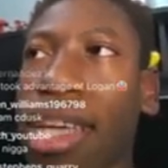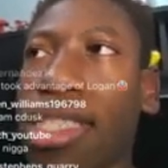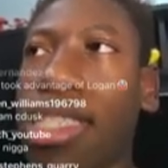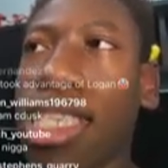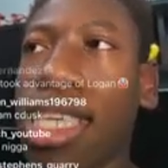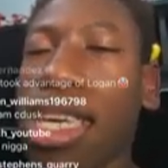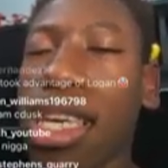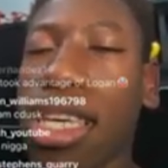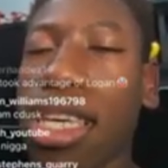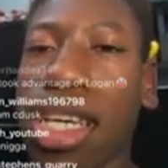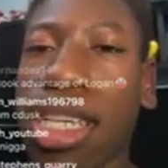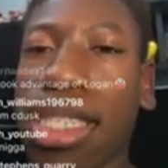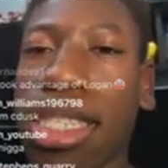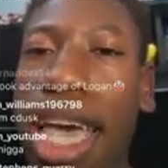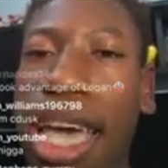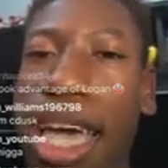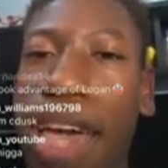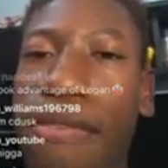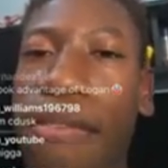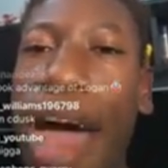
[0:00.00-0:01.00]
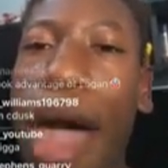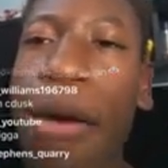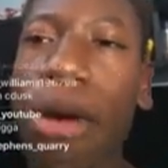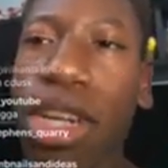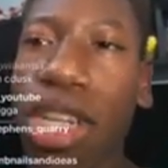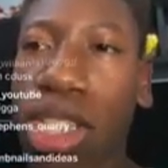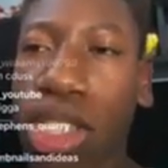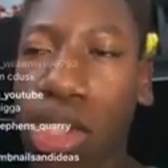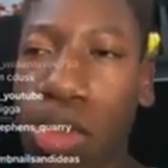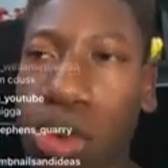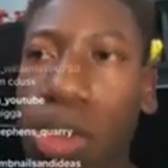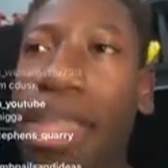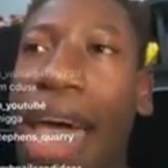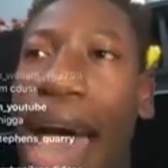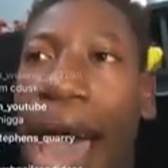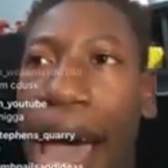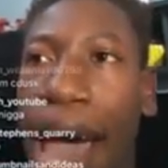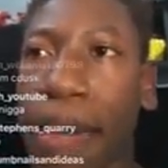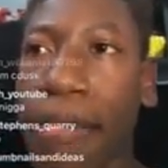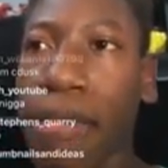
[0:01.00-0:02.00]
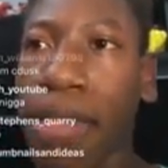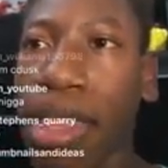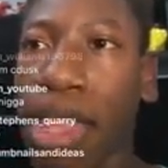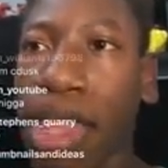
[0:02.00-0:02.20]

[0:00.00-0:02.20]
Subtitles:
See, because, like, if I were to do that,